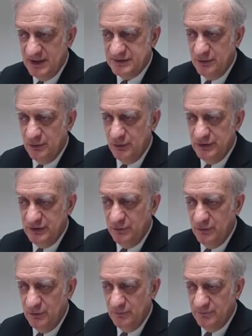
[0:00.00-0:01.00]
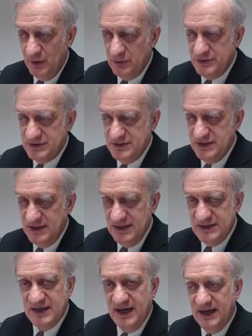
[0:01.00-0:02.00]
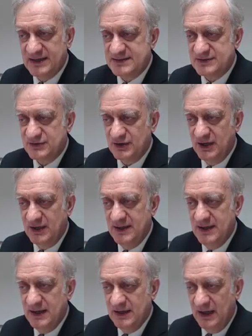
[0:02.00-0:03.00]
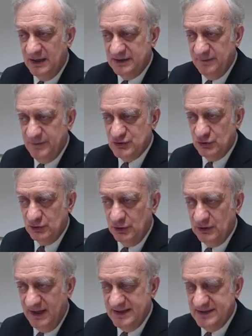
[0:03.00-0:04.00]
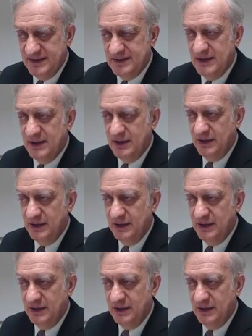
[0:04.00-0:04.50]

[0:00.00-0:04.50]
so you won't need extra artificial lighting